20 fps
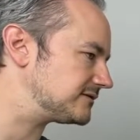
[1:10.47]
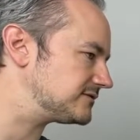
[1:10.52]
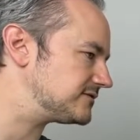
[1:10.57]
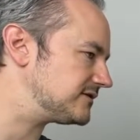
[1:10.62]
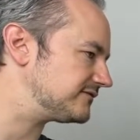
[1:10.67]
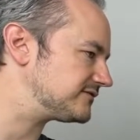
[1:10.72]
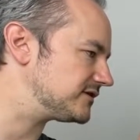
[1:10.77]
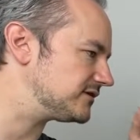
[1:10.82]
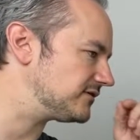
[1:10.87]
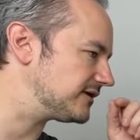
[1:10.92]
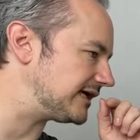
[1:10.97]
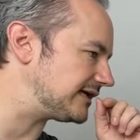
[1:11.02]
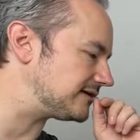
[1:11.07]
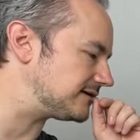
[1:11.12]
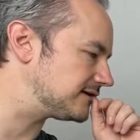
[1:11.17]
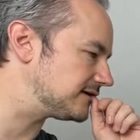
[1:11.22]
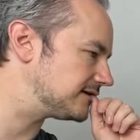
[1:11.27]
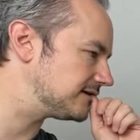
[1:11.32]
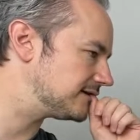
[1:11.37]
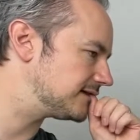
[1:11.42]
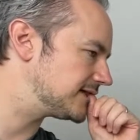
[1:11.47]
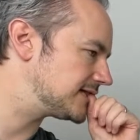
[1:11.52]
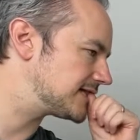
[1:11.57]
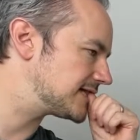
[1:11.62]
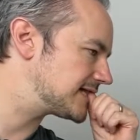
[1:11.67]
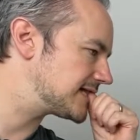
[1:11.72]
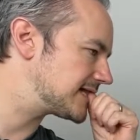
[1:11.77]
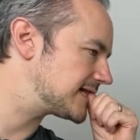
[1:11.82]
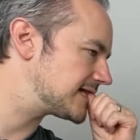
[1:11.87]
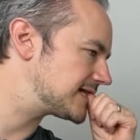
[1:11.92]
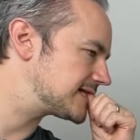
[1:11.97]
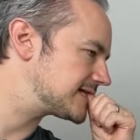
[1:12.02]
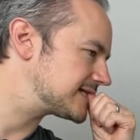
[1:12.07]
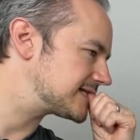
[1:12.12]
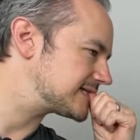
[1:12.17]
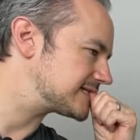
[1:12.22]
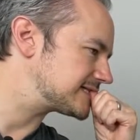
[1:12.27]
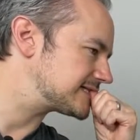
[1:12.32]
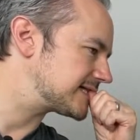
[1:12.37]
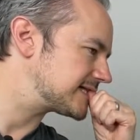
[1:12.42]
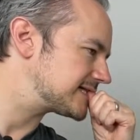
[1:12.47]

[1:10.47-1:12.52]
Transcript: Do you have to log in? Wi-Fi.